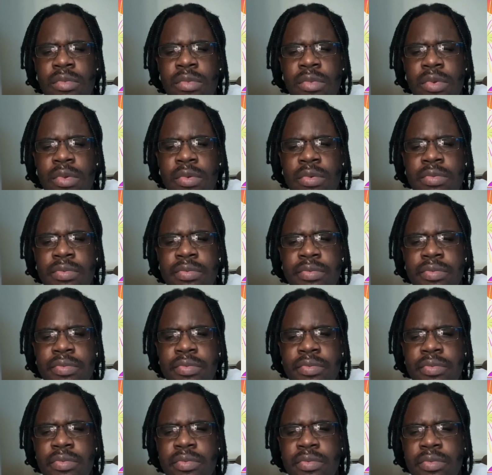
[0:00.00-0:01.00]

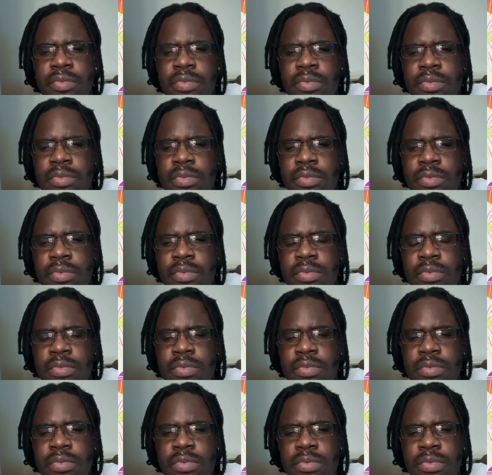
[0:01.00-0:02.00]

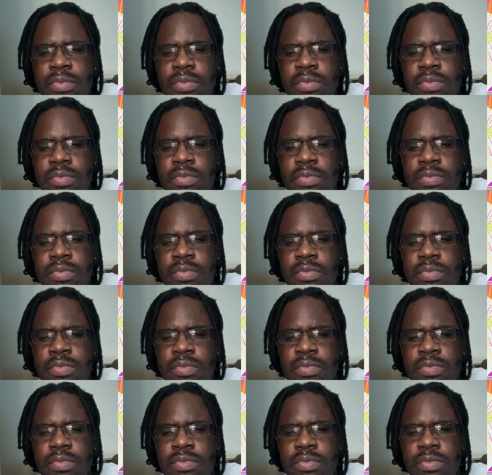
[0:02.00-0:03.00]

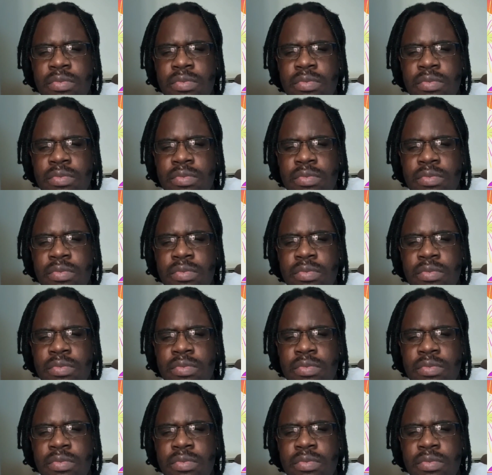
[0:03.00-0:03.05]
Nobody speaks.